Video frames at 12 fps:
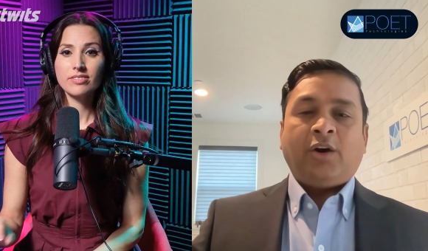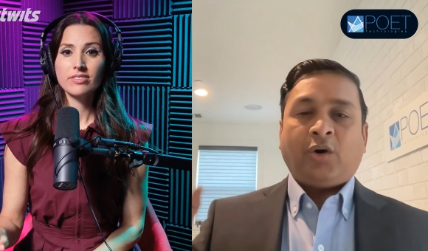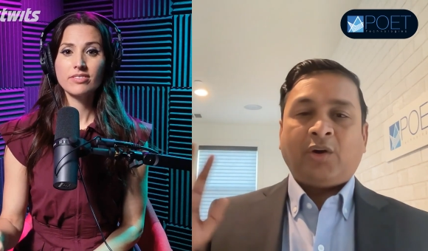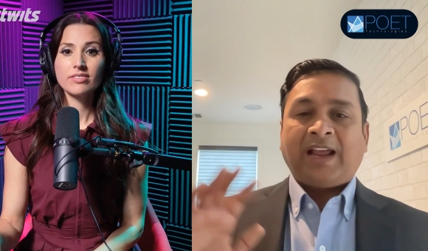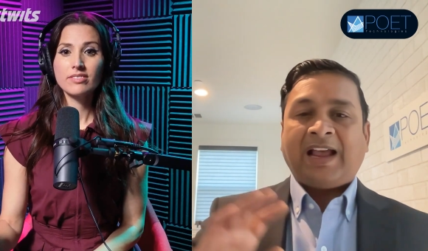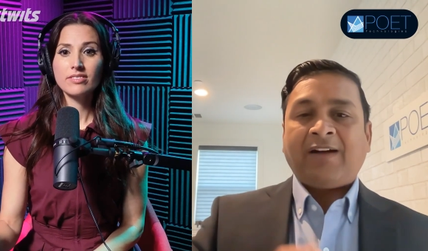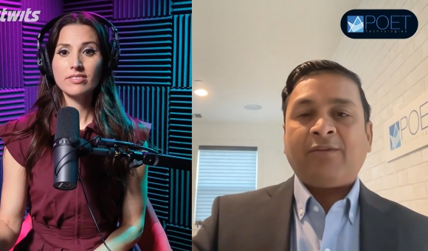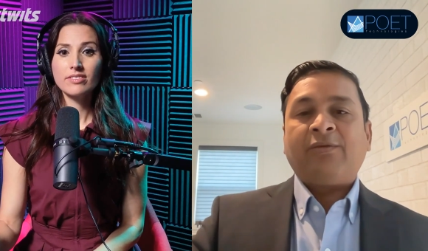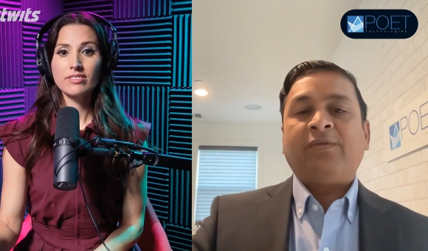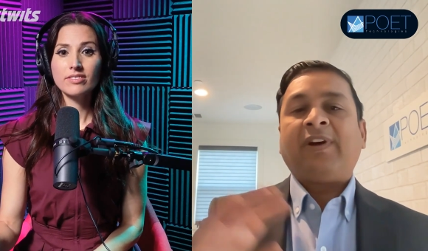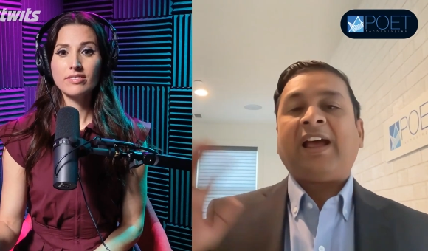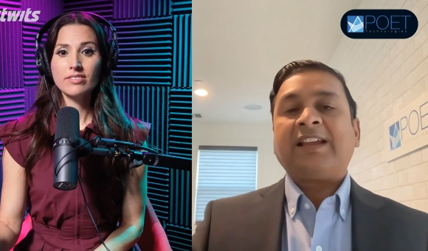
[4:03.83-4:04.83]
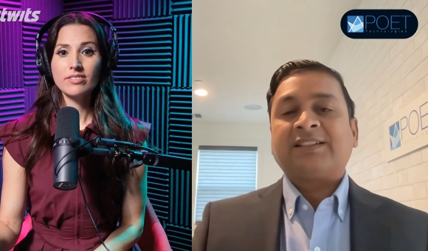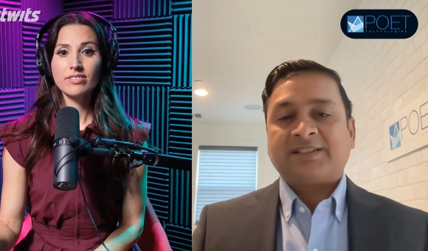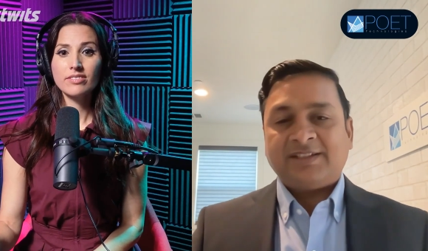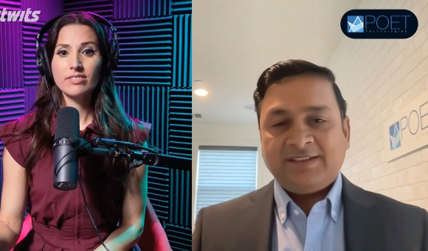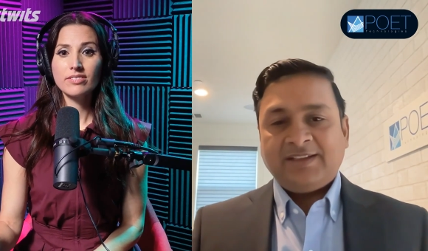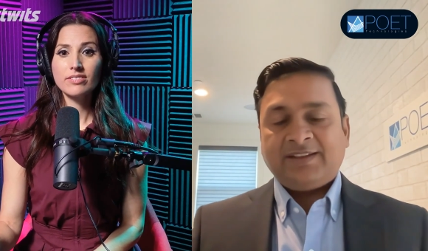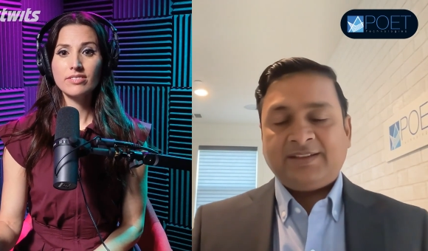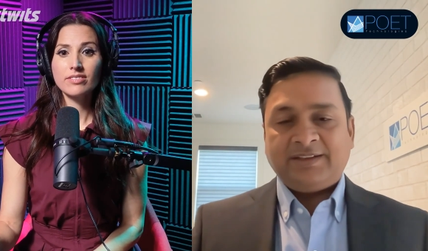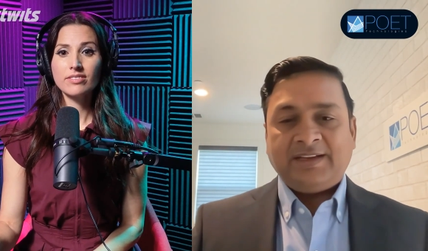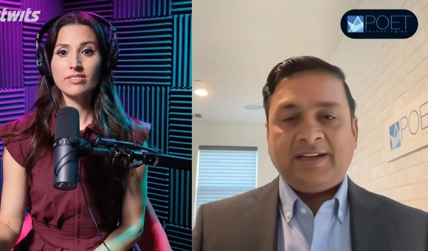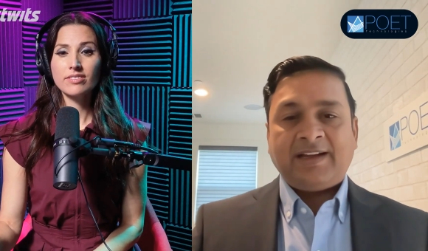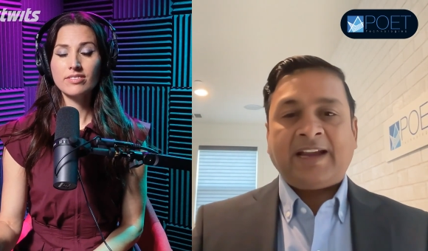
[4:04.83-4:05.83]
Speaker 1: on how fast the
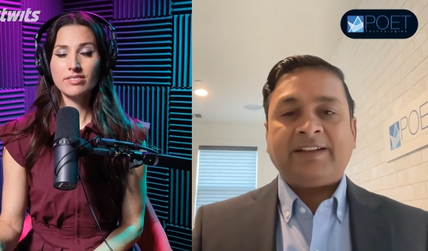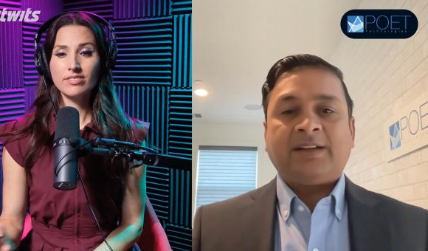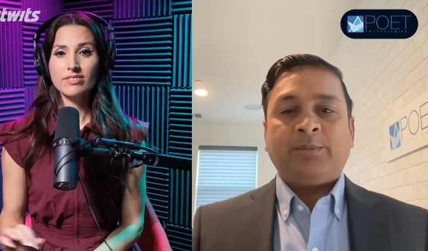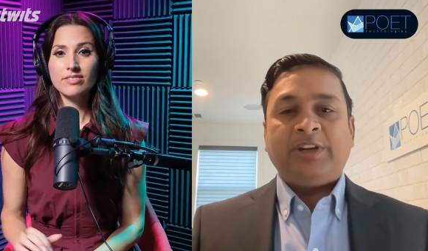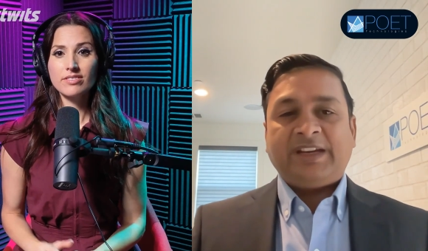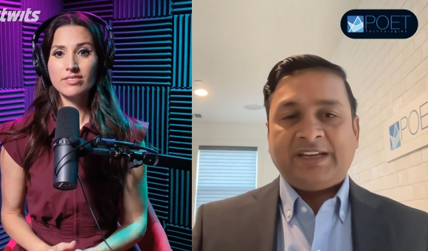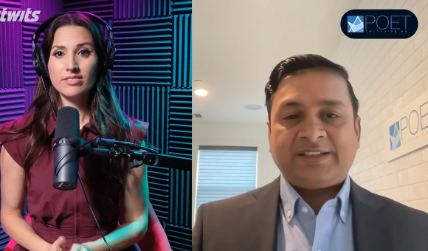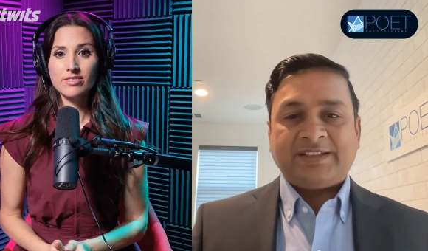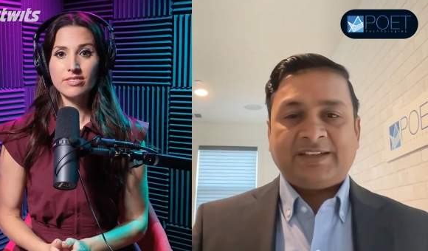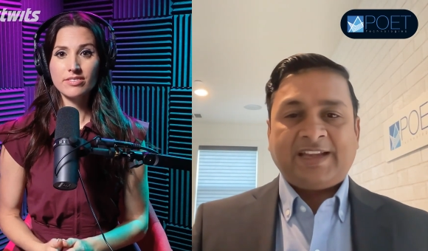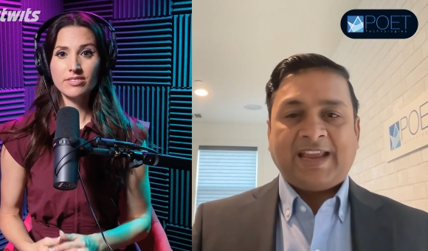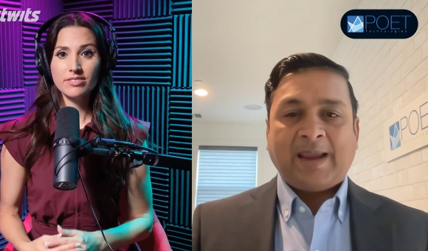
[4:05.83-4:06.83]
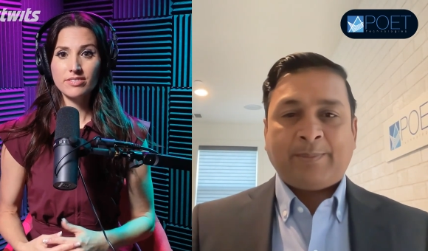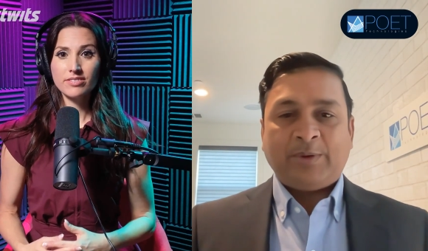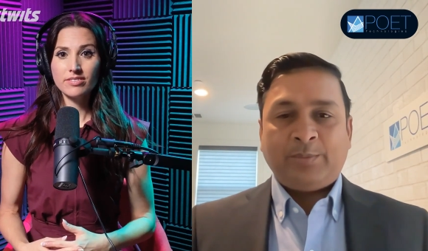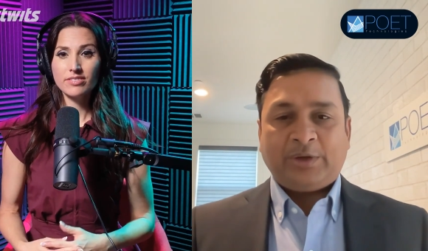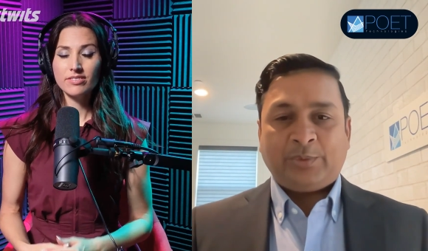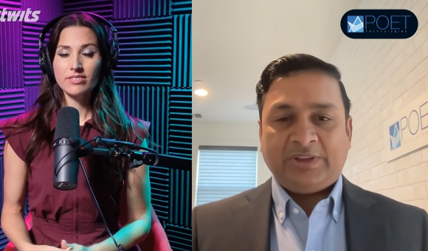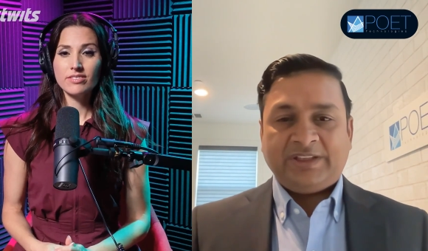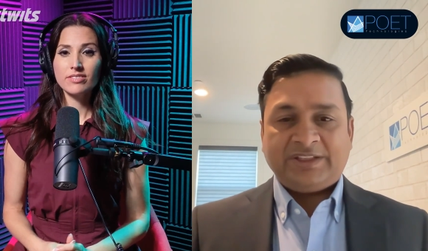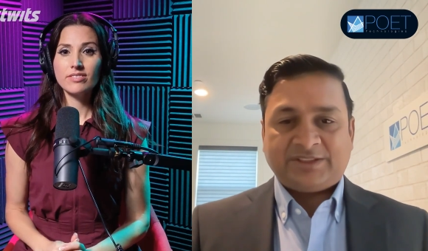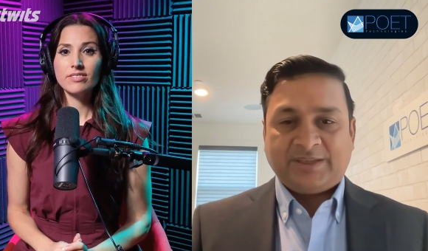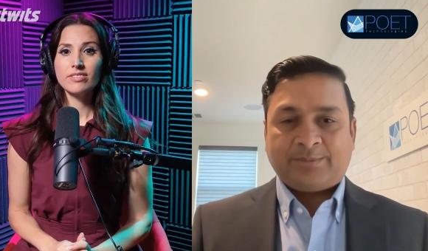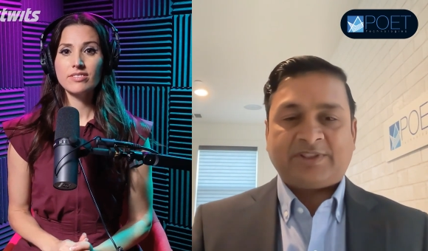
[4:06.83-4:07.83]
light communication can happen between
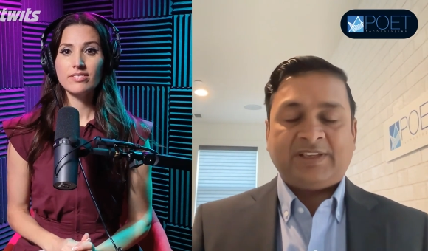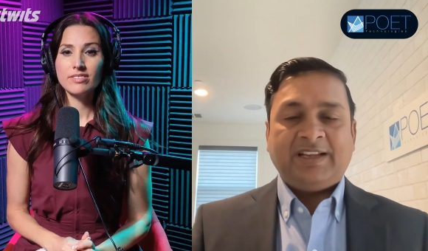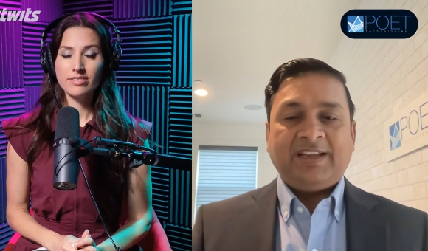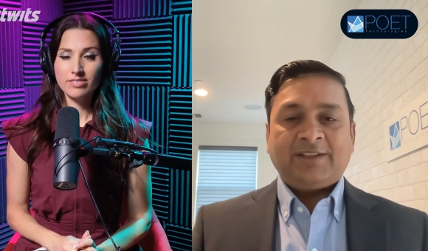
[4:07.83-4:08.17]
these chips.